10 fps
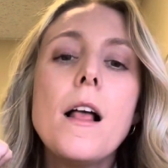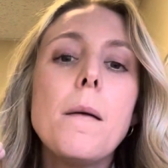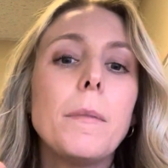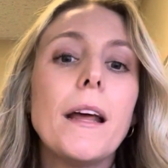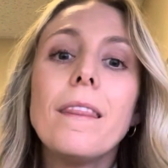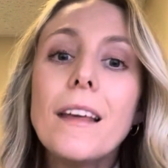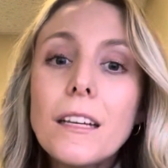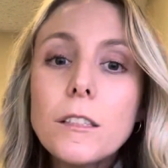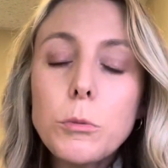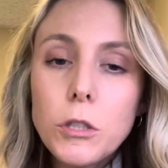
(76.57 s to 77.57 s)
But in
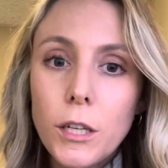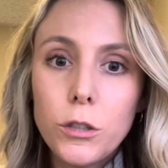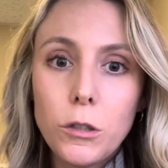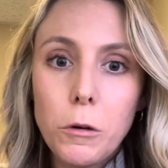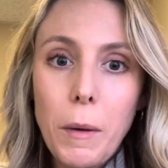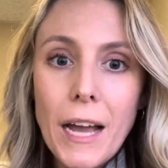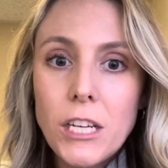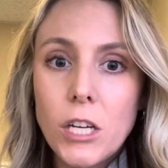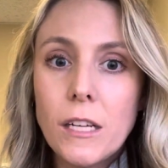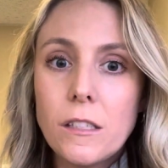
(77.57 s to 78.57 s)
these particular
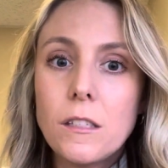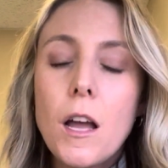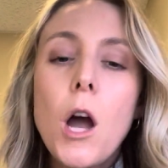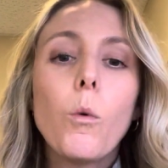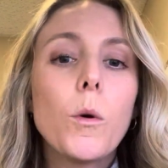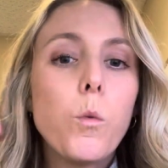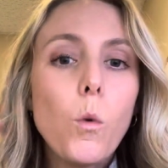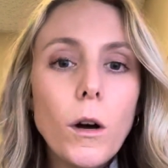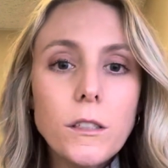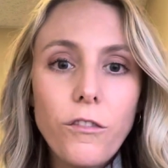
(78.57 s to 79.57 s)
patients, we
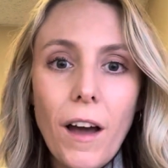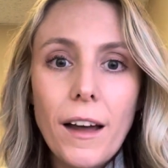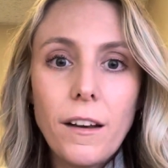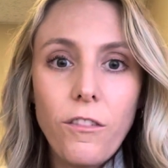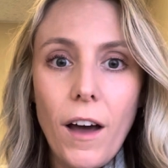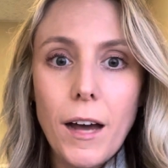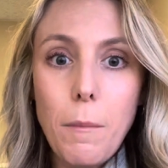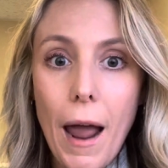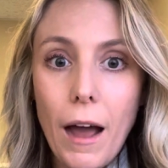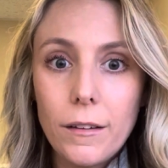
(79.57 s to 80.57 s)
want to find a fine
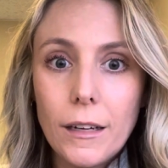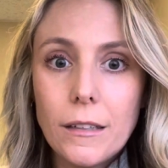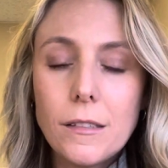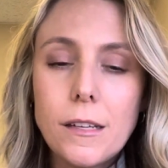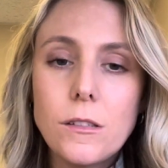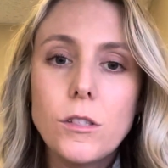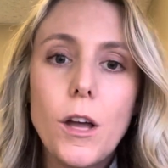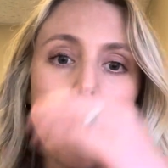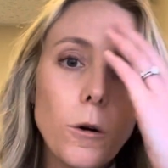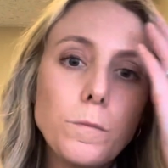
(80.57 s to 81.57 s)
balance. And
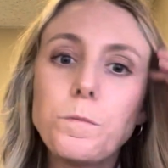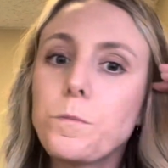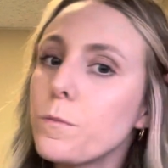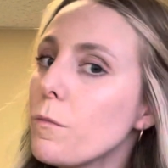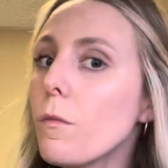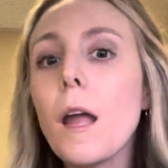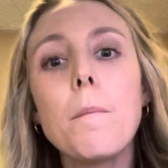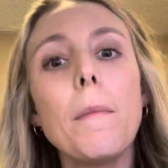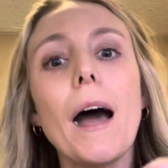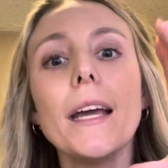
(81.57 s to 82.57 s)
so
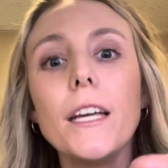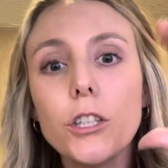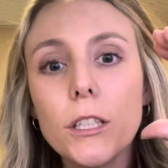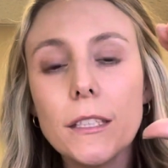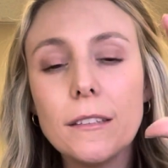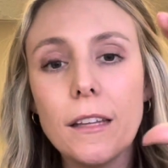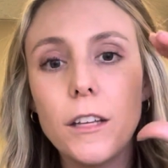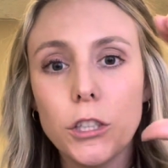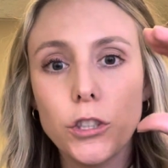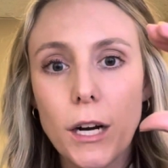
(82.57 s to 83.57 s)
by increasing the
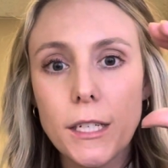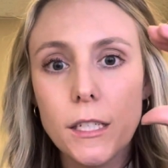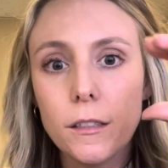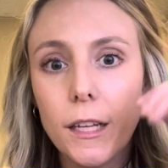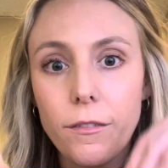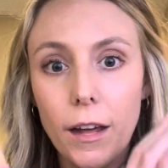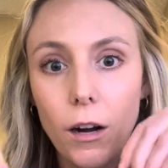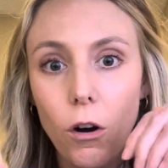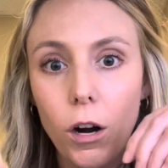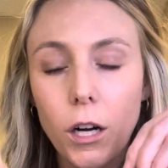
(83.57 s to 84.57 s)
contractility of that
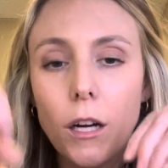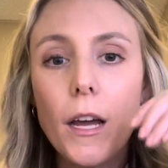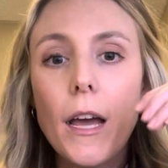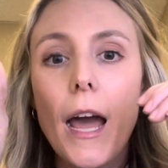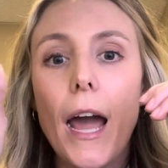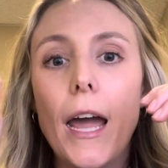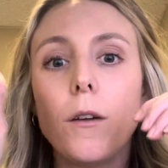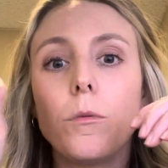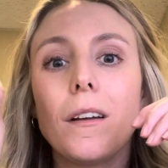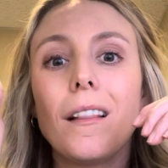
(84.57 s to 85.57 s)
heart
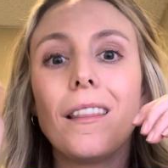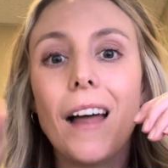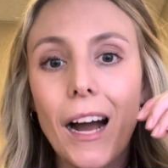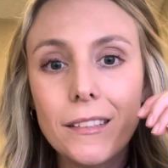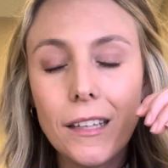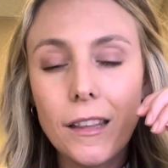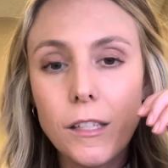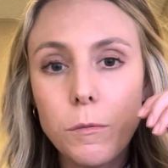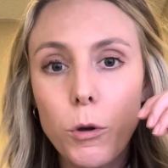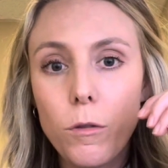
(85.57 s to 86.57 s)
and relaxing the
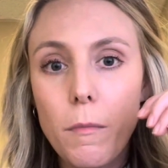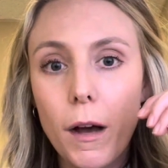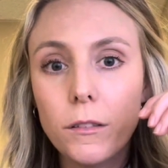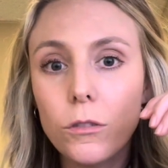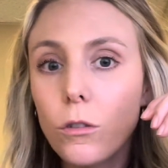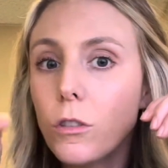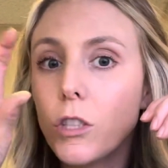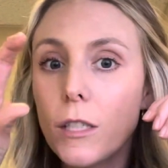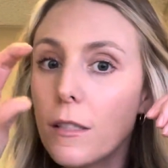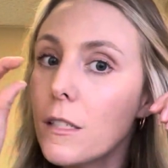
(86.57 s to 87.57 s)
smooth muscle
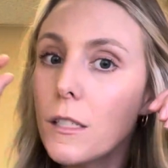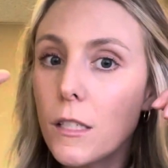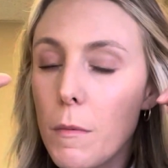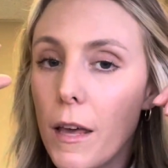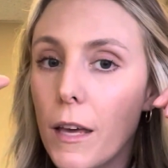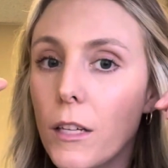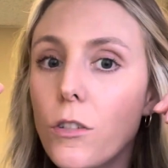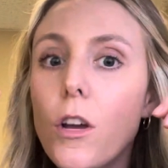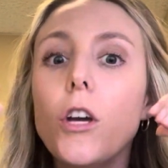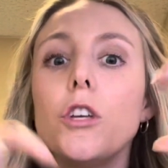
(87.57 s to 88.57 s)
just a smidge,
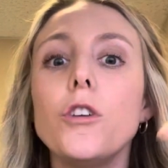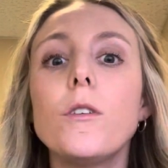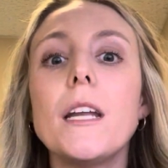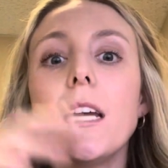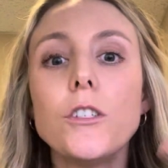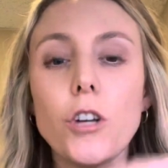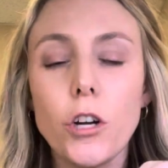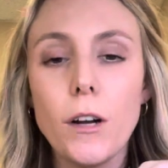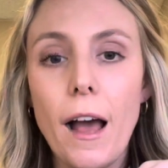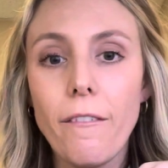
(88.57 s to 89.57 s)
you can in
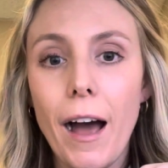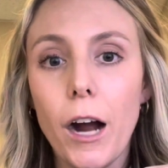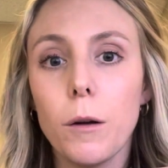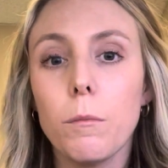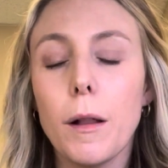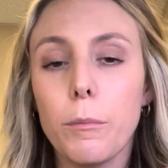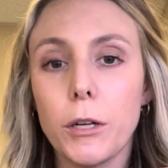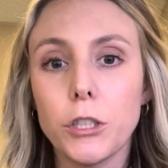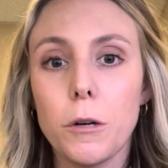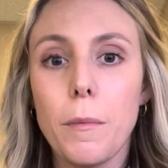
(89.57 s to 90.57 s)
turn have a higher blood
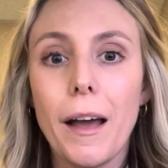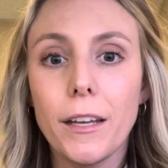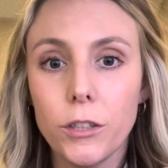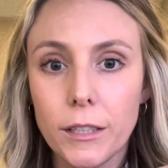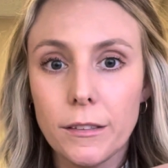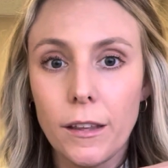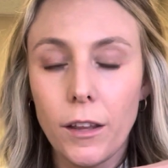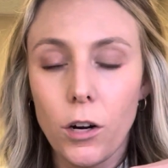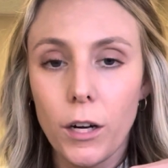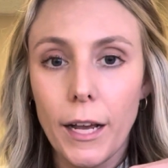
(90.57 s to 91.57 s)
pressure by increasing the
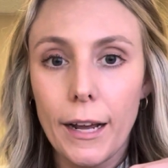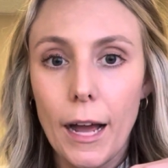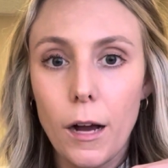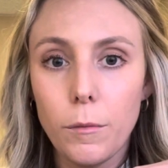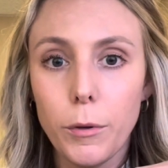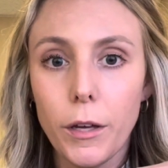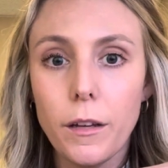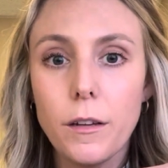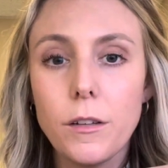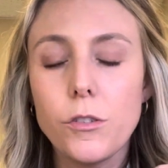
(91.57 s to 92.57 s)
cardiac output.
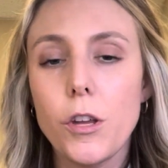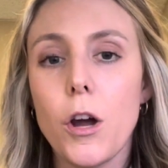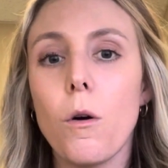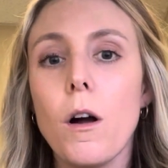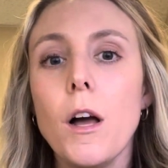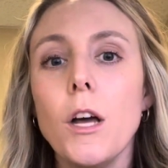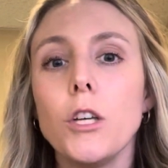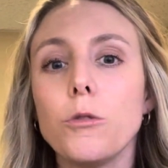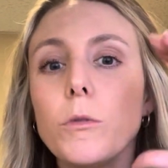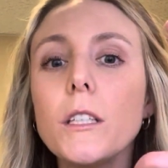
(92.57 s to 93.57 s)
So
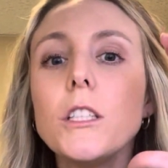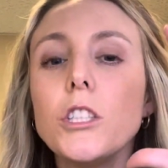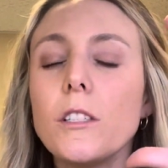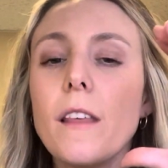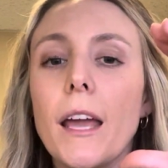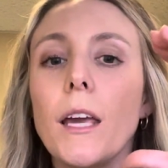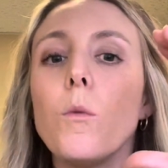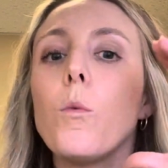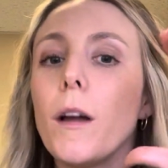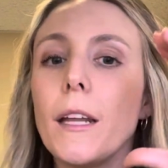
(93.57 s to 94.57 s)
you're really just
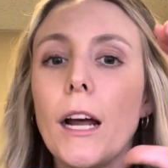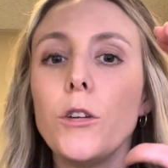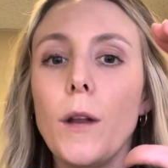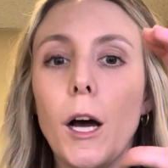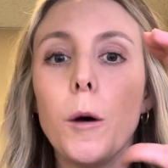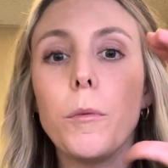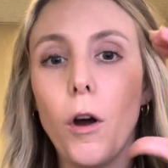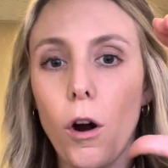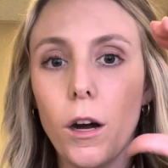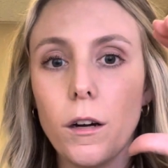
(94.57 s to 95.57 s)
thinking, what can I do to help the
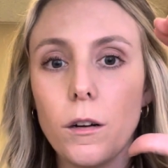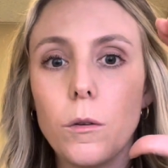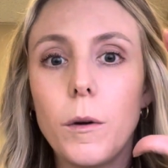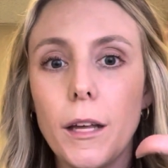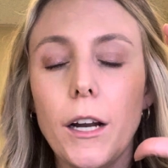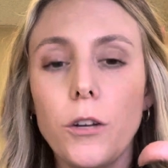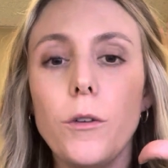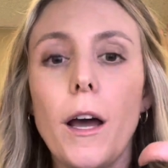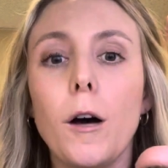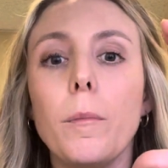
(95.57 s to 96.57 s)
heart? What can I do
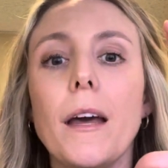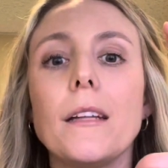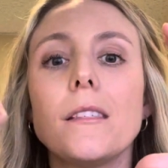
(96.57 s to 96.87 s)
to help it?